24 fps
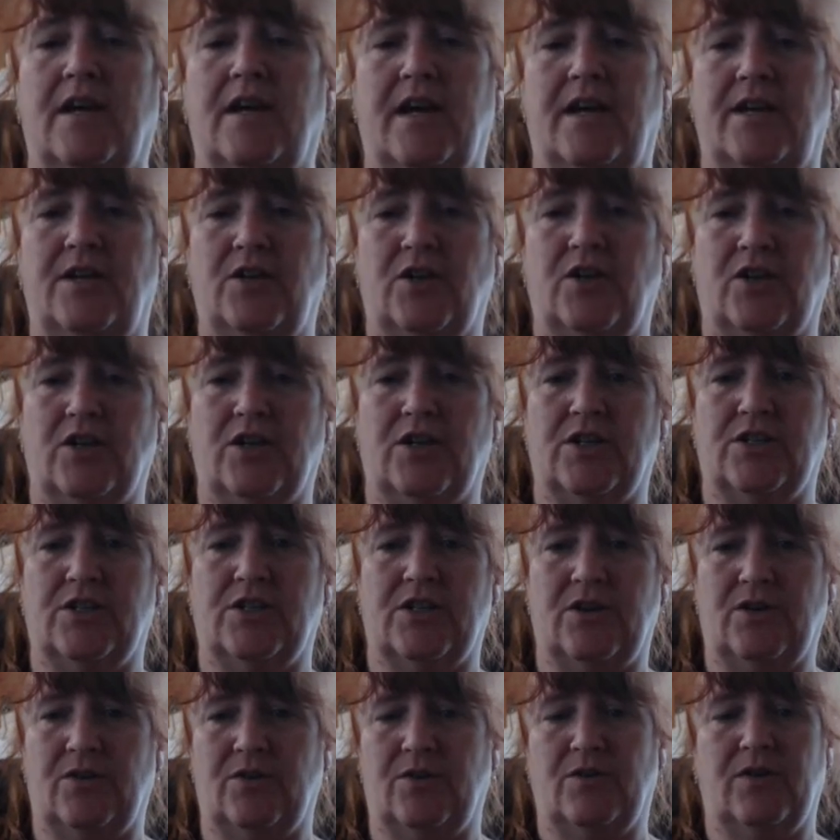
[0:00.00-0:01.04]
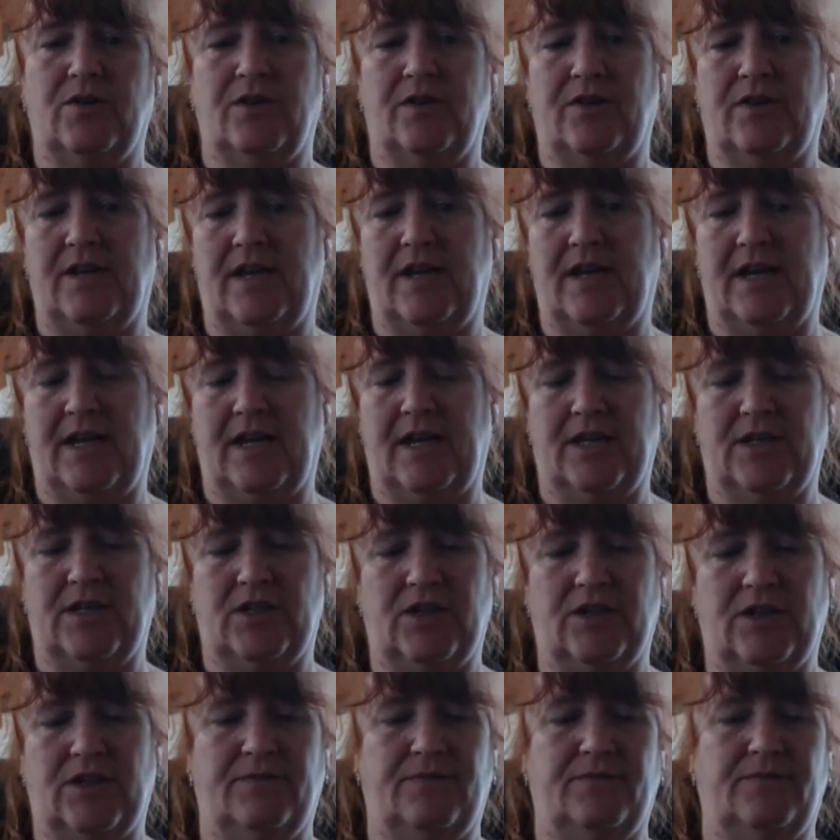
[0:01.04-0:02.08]
and you're going to sew the
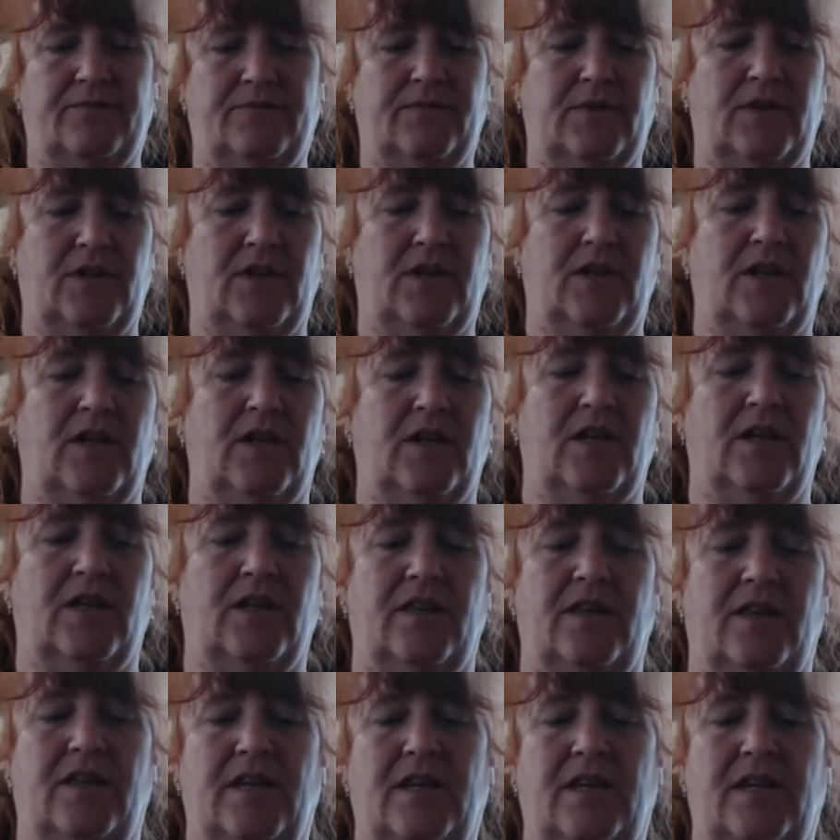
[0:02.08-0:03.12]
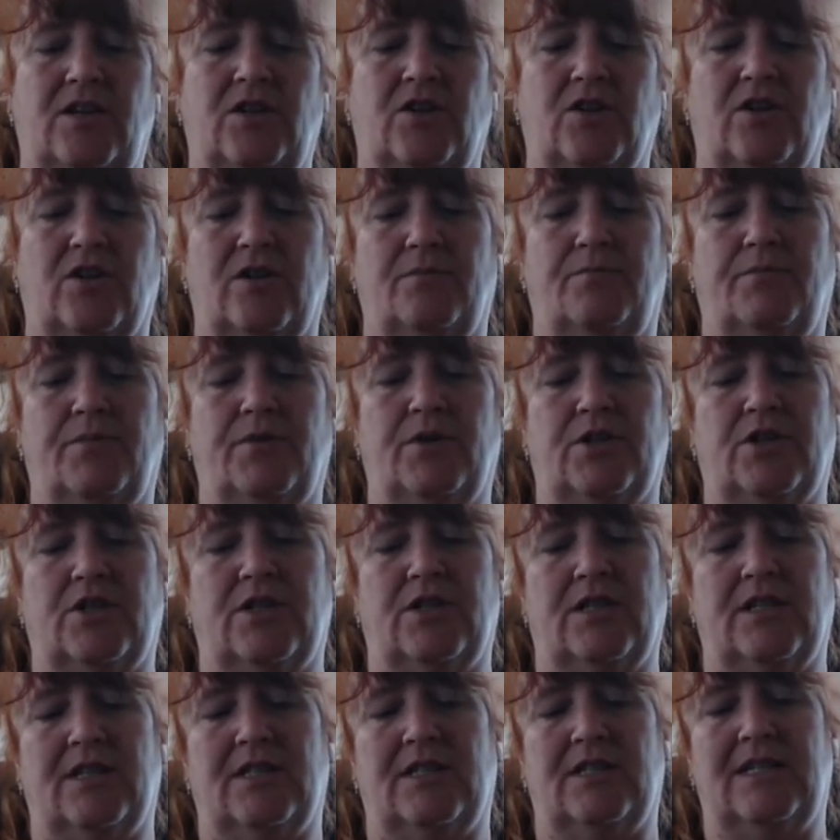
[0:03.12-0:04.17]
edge. Then you're going to push
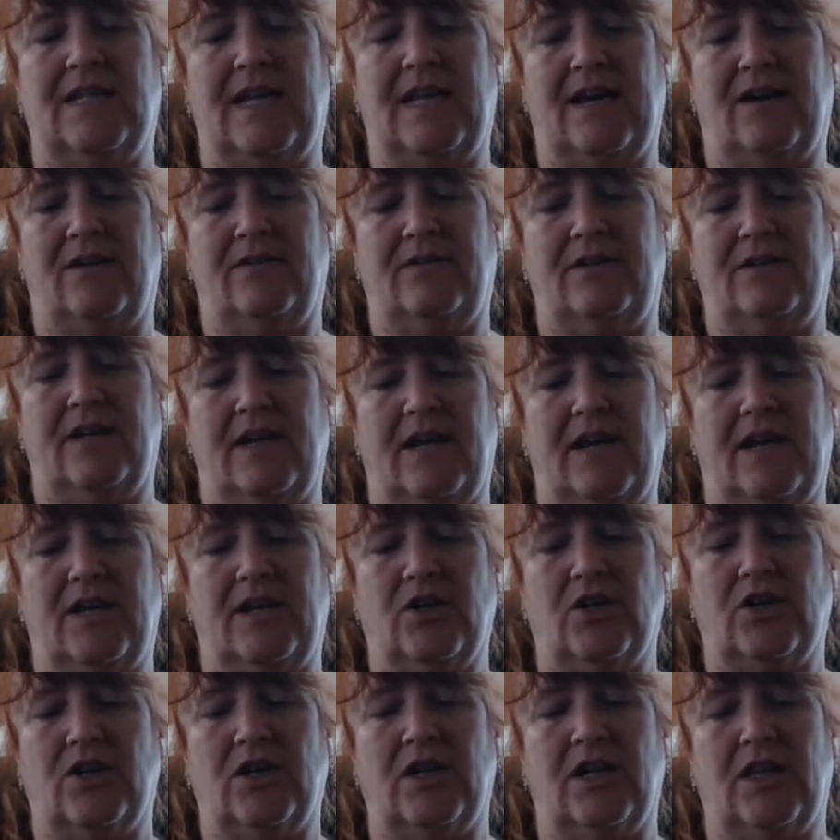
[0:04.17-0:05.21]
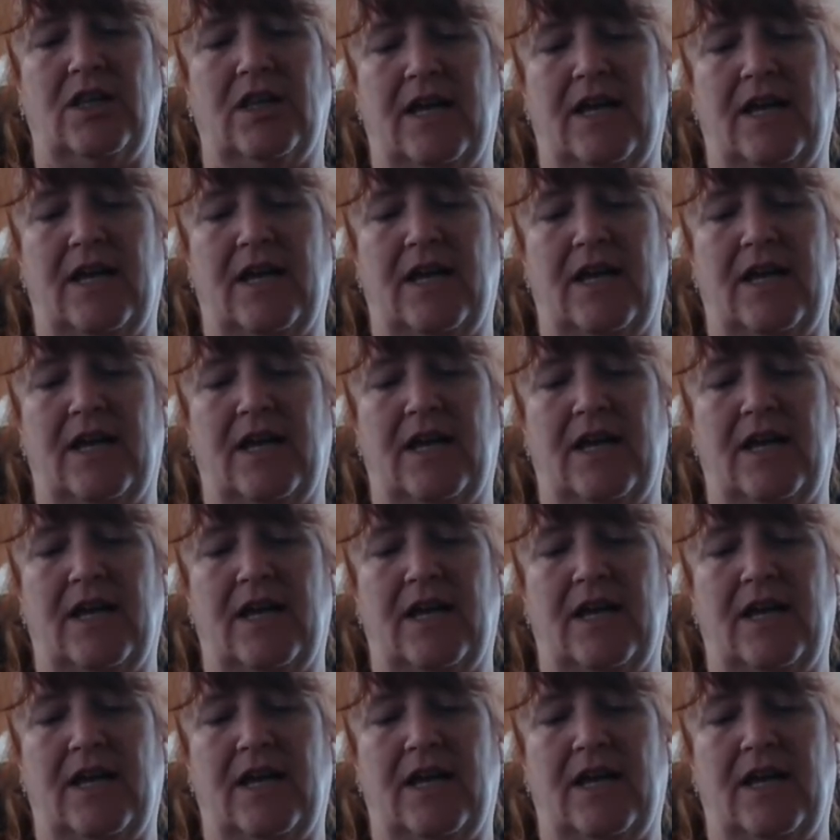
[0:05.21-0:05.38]
this down, and you're going to